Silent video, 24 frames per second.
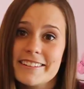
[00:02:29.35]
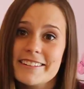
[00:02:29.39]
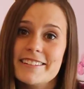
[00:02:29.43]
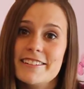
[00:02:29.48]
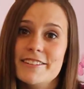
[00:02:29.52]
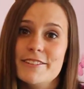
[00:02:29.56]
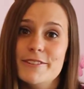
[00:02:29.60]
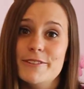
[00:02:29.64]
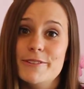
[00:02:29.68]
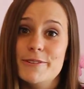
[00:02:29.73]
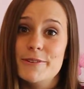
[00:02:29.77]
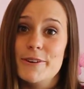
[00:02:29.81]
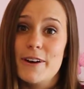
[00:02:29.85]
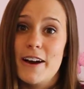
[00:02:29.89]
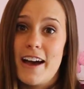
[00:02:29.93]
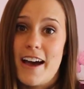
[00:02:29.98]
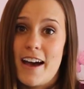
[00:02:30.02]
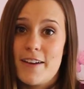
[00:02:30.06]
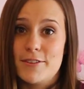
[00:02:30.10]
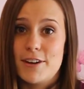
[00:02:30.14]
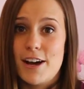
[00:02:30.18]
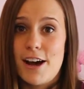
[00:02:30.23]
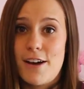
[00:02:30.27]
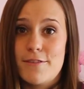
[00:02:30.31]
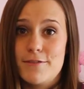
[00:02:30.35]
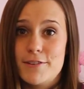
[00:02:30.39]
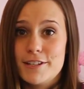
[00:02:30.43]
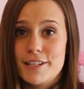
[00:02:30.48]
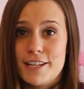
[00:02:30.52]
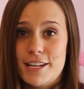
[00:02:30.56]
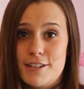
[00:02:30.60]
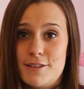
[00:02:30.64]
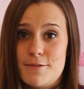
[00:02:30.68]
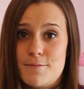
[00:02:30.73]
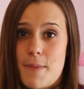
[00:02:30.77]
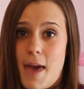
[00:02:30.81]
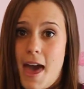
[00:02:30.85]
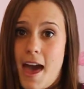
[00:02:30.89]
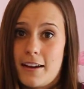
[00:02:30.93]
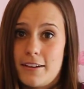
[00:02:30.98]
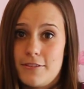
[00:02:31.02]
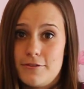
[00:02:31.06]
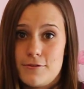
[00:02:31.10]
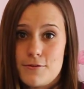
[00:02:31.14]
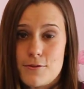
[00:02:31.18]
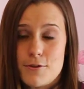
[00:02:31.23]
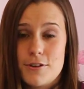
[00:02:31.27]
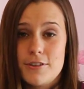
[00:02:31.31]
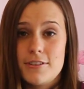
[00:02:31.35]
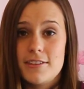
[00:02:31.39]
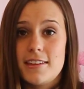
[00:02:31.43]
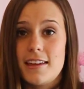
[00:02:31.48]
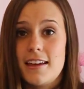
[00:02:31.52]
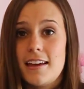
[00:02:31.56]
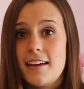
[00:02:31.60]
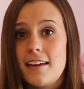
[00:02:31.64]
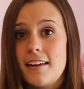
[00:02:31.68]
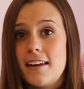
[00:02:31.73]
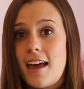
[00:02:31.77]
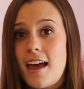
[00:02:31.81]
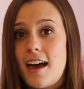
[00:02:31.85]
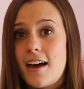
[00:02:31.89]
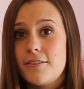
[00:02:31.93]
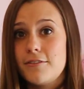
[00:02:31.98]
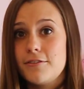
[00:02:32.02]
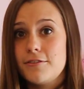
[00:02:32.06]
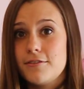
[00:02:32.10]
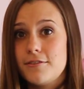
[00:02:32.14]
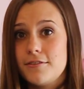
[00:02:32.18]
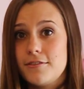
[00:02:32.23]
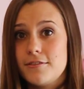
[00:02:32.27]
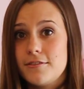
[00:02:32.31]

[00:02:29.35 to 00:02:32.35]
to have a conversation back and forth and have